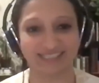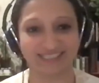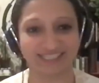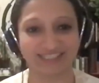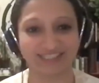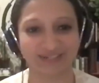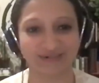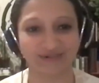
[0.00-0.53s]

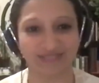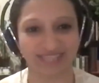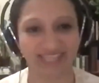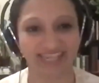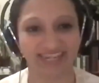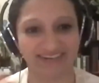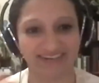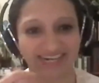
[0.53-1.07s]
such a good
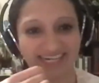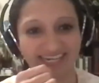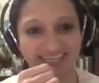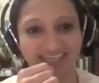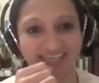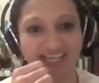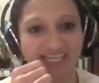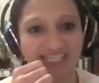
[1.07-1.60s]
thing, right?
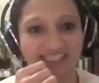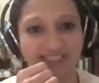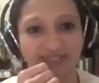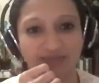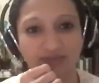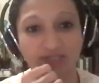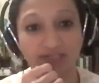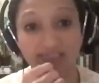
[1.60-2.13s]
Like
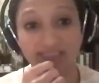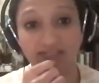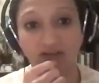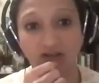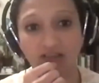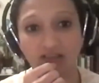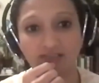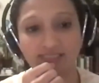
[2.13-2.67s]
you learn
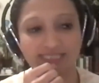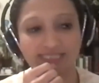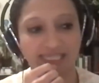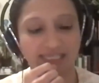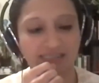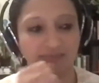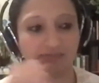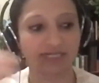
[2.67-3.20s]
all those
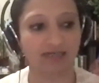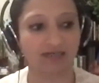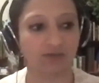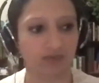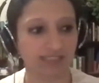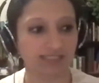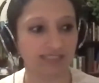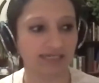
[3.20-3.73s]
things, but in a
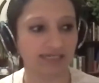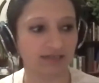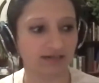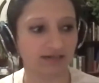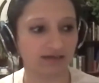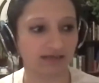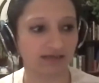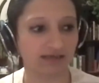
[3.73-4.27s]
way that
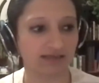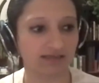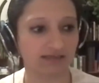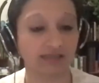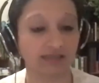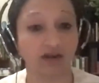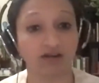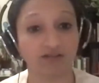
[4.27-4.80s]

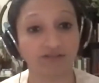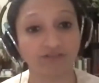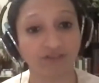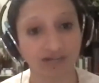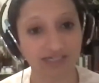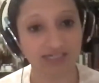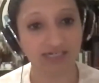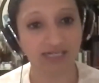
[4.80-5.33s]
is a lot of
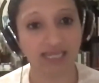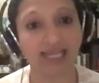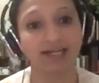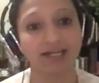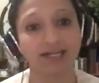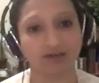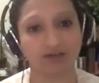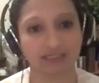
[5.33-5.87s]
fun,
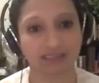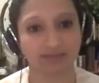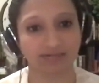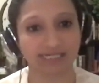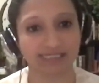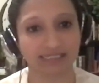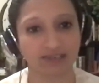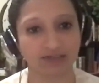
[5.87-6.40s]
and you're
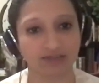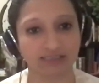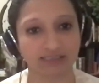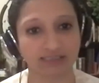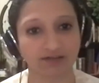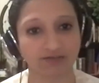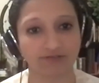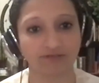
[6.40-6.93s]
expressing
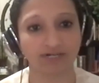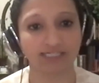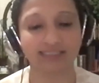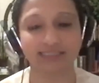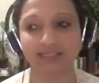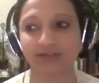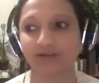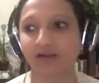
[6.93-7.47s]
yourself,
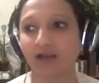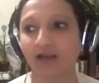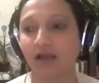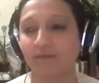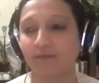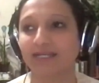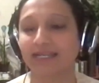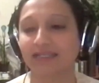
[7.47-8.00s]
right? So,
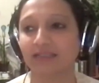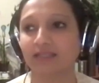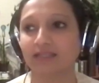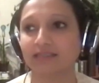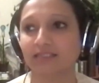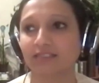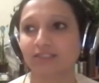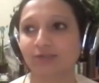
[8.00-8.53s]
but I think
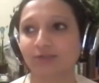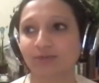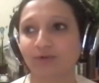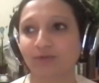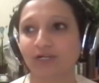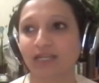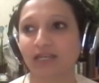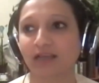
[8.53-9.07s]
that's such a good
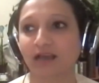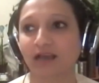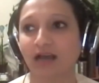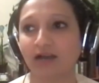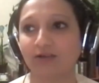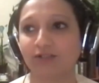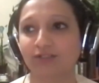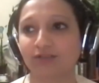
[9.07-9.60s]
point. Like
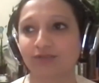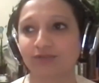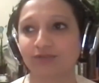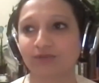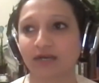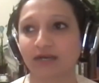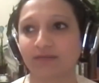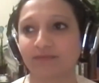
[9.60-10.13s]
how
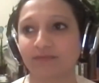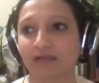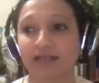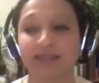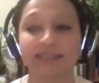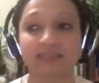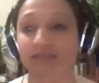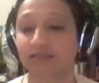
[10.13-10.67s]
to,
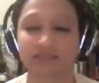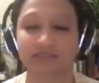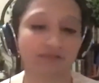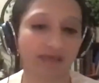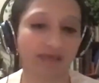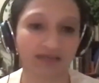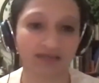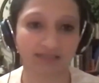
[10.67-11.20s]
and it doesn't
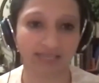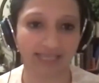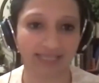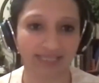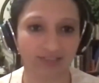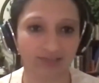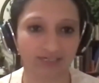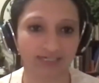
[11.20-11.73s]
matter the
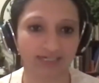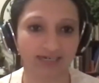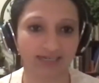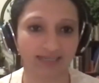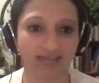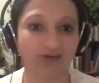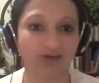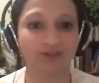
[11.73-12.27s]
age, right?
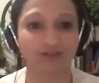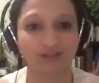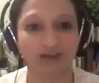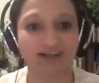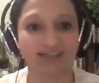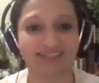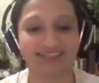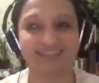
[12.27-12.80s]
Like how to
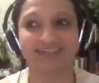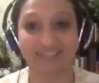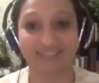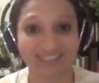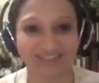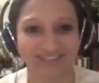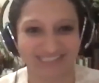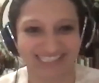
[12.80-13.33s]
not
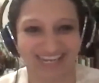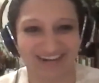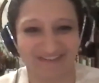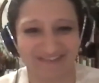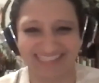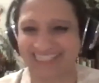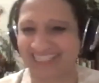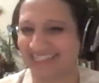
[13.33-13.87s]
hurt
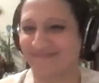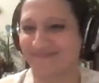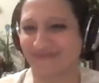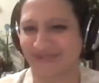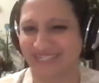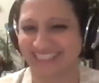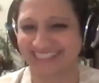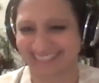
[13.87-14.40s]
yourself is an
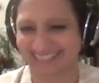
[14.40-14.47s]
important